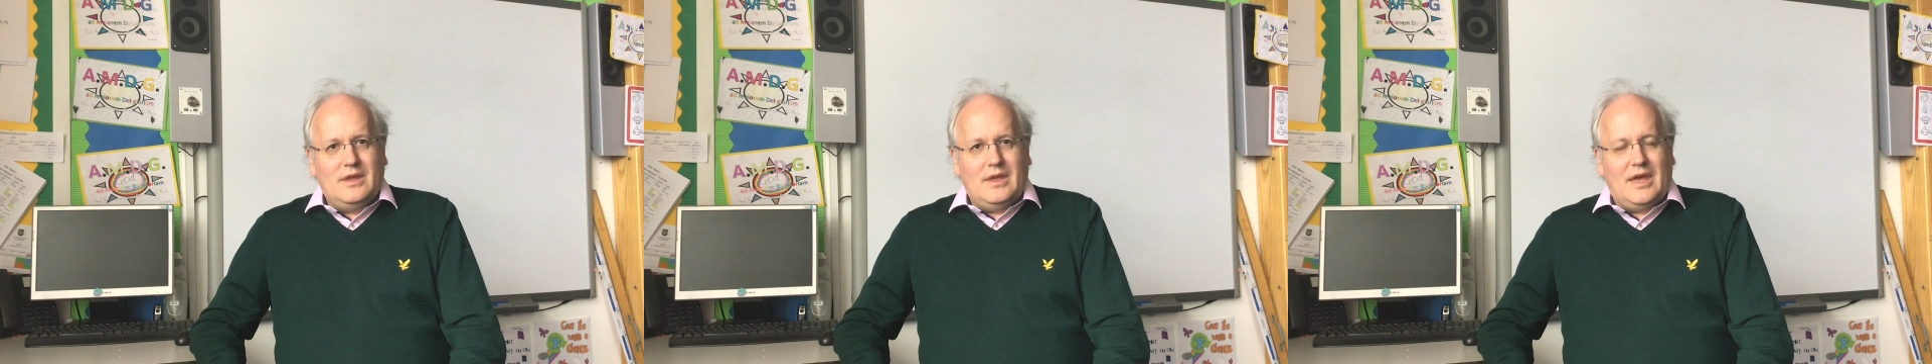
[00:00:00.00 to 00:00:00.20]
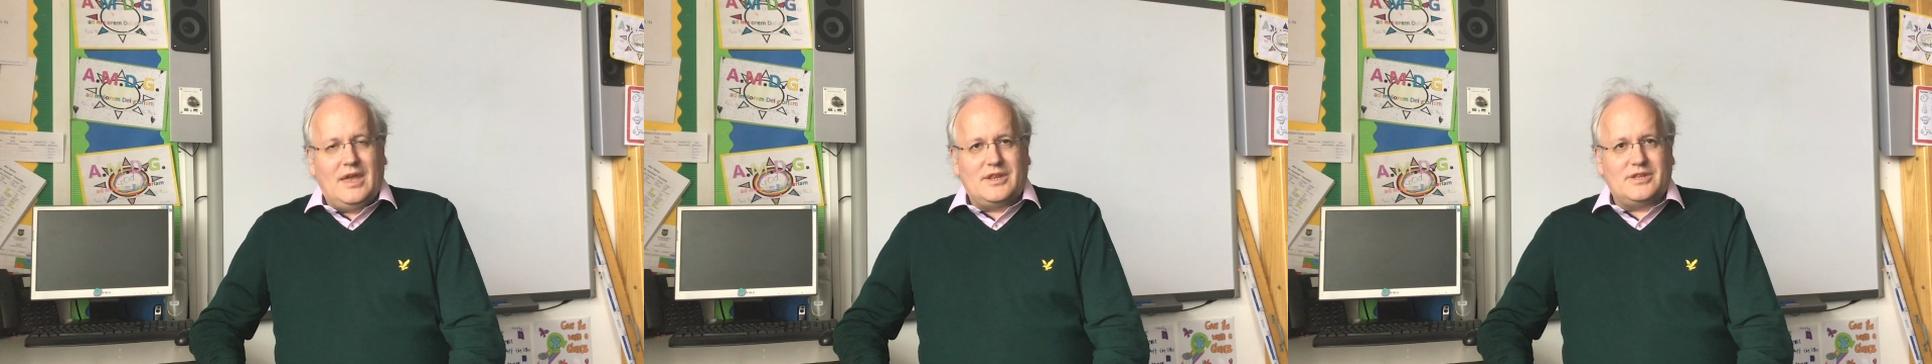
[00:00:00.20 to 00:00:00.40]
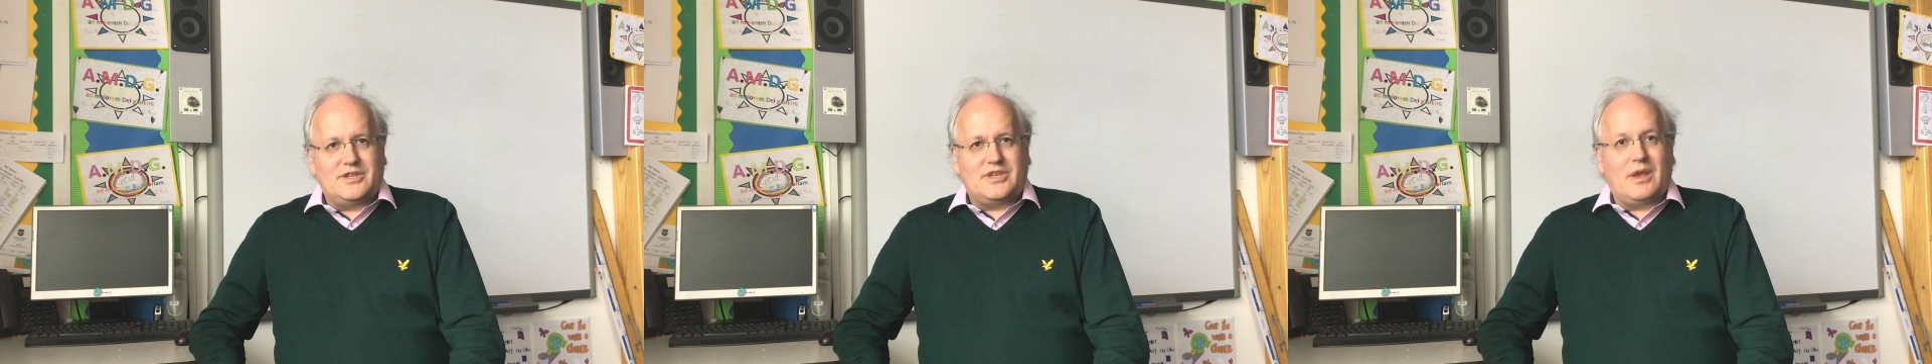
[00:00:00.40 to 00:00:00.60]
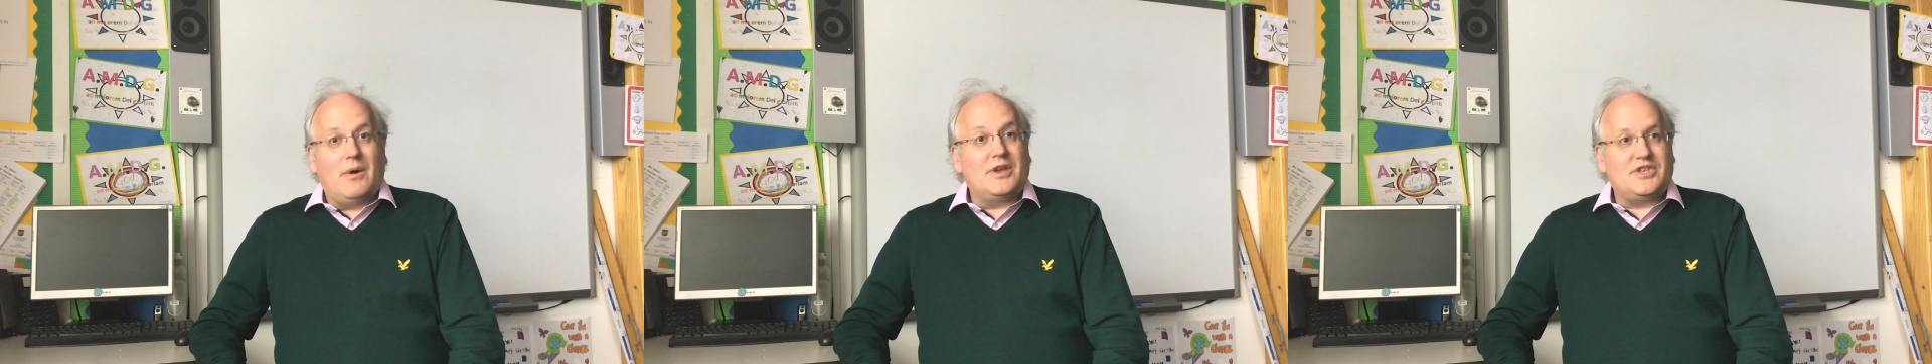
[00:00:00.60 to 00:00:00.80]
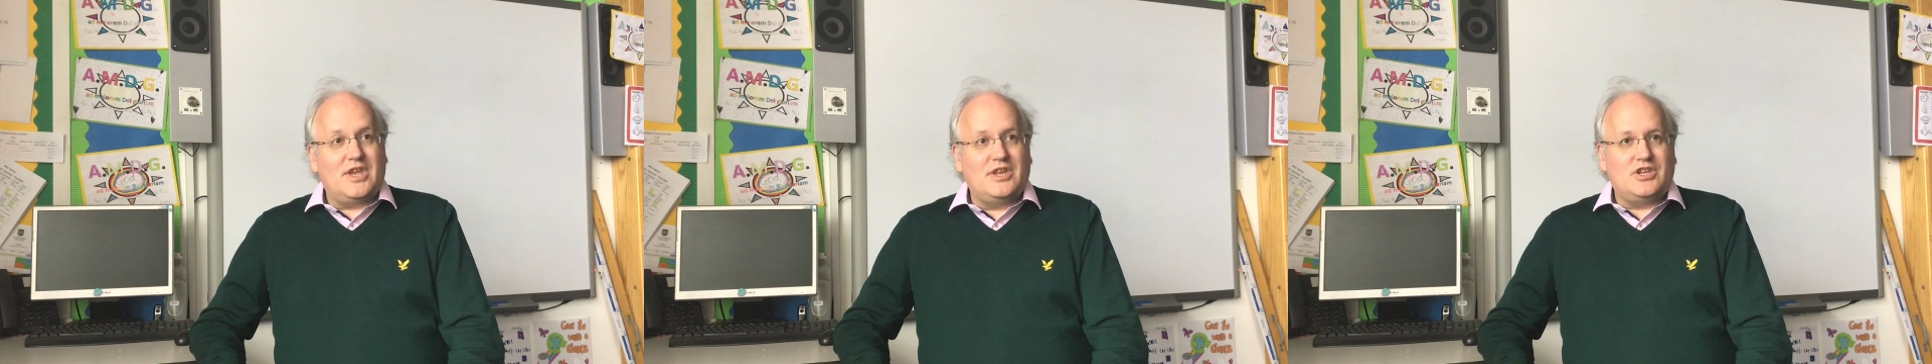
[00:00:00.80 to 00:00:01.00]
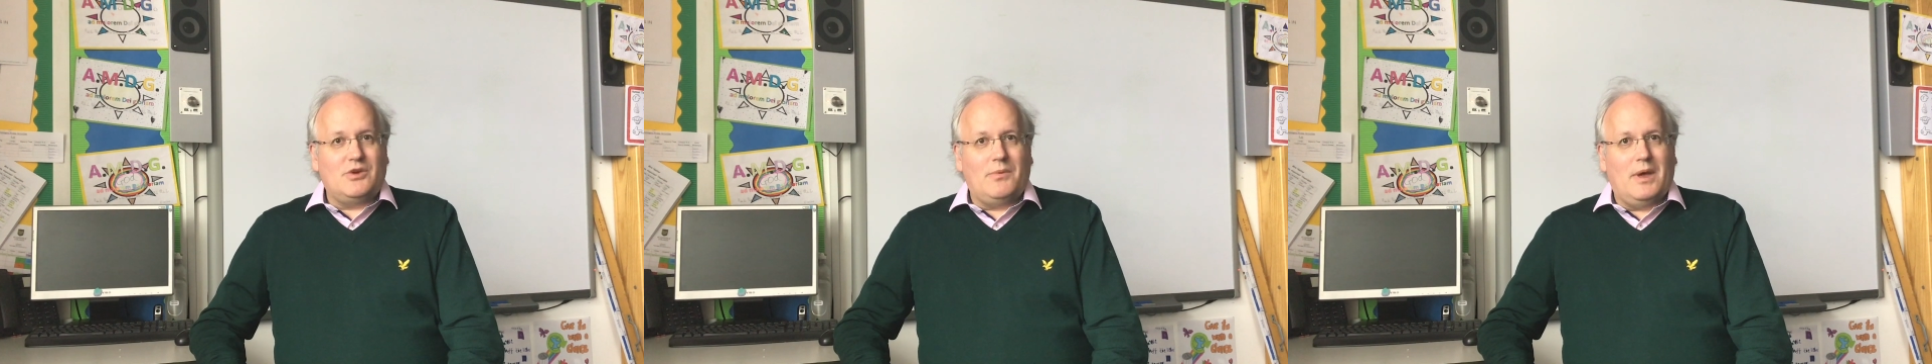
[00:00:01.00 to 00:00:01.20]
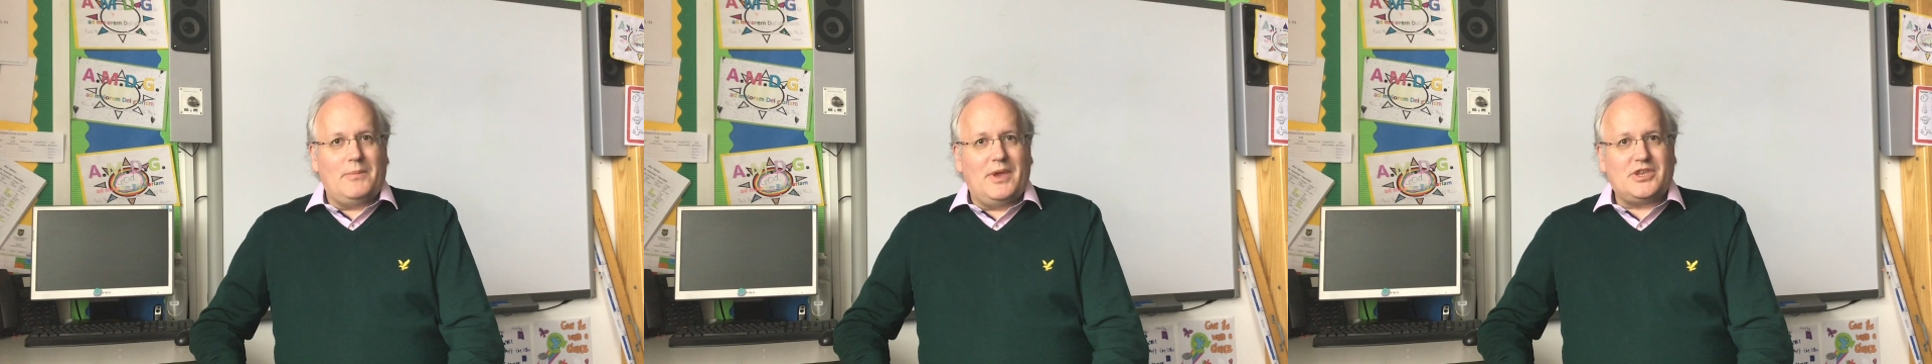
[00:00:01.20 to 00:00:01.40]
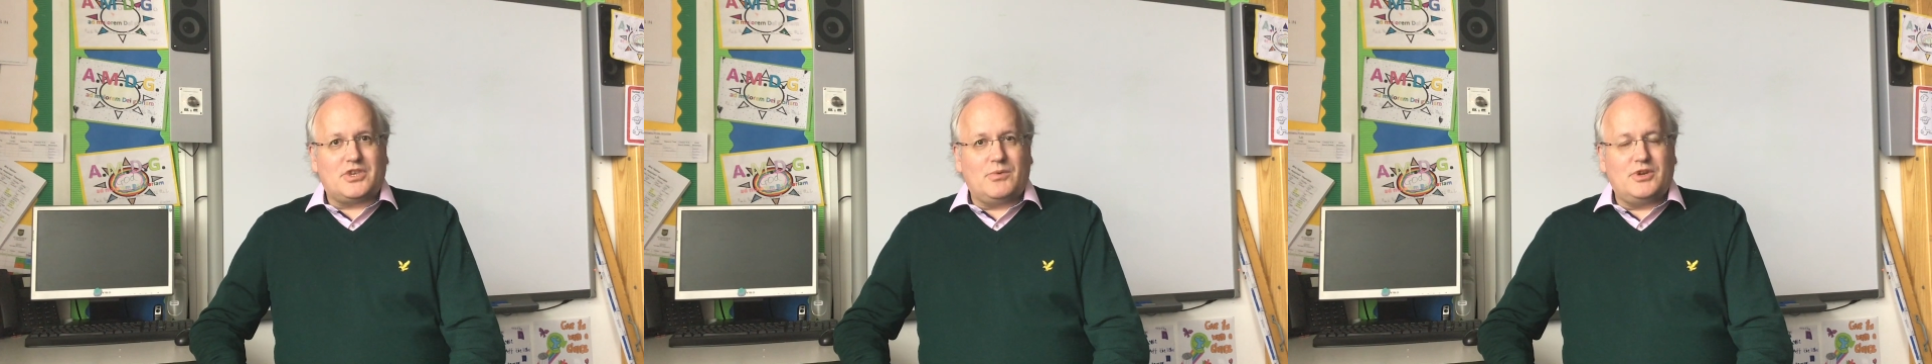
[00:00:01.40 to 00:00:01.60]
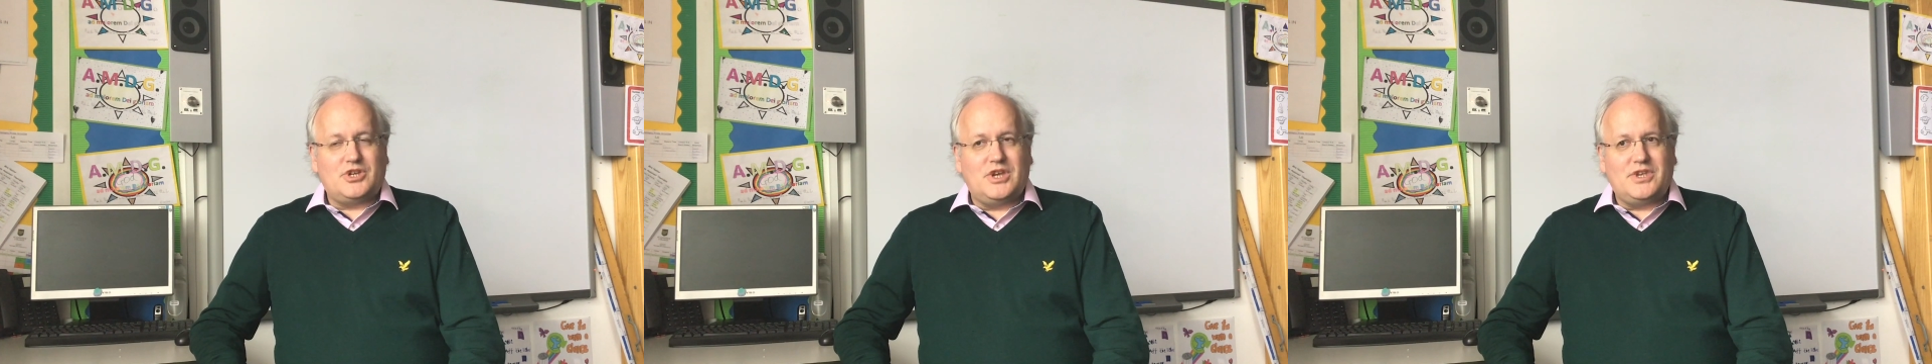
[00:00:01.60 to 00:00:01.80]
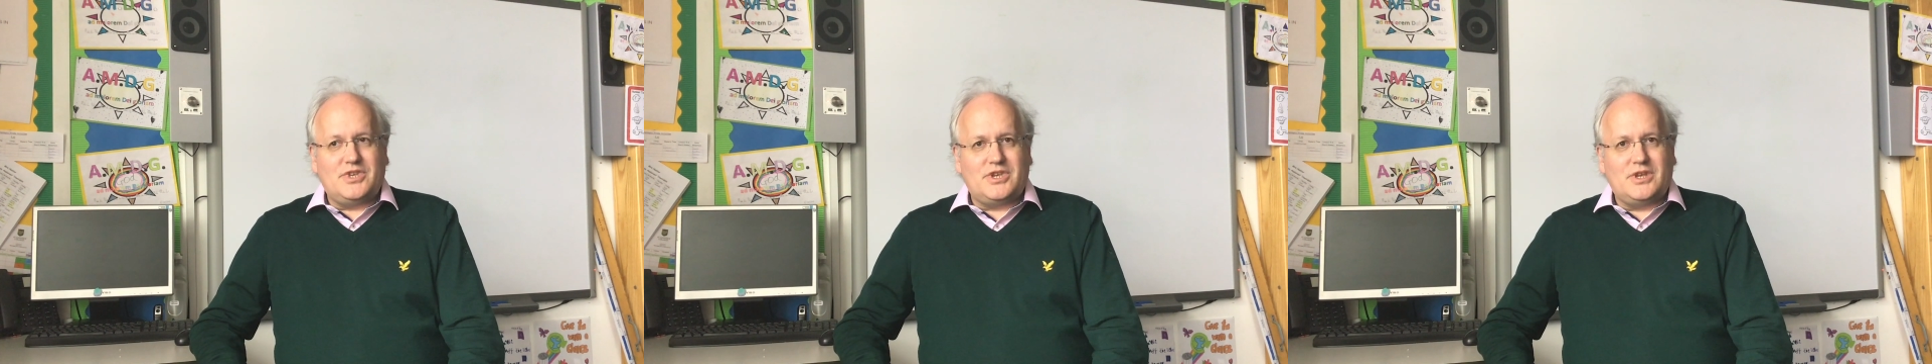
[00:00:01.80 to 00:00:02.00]
And so I send you my best
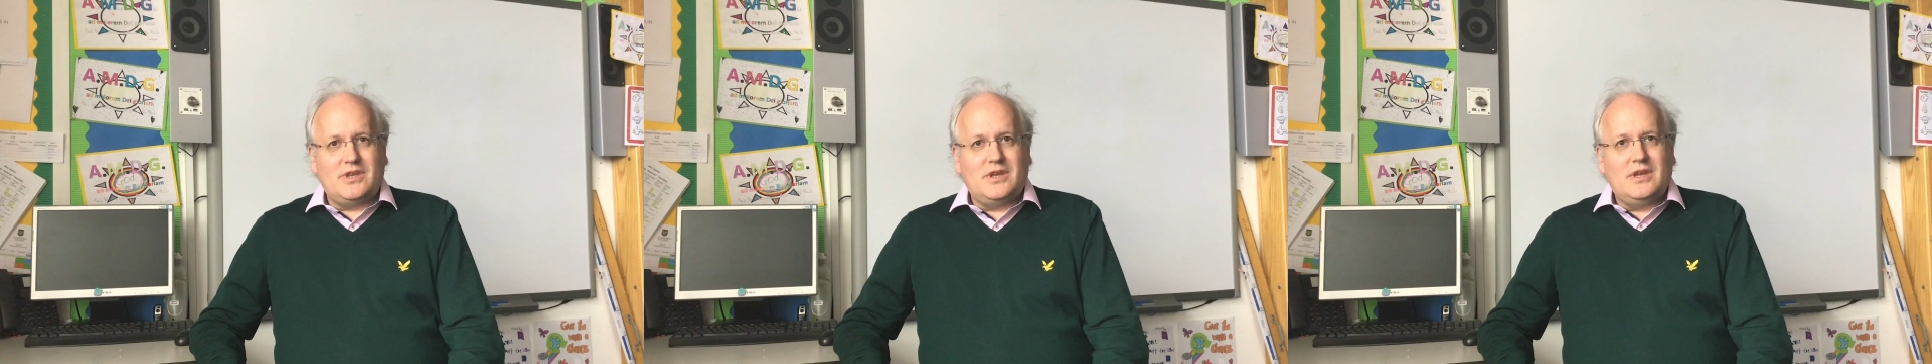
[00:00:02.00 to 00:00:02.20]
wishes,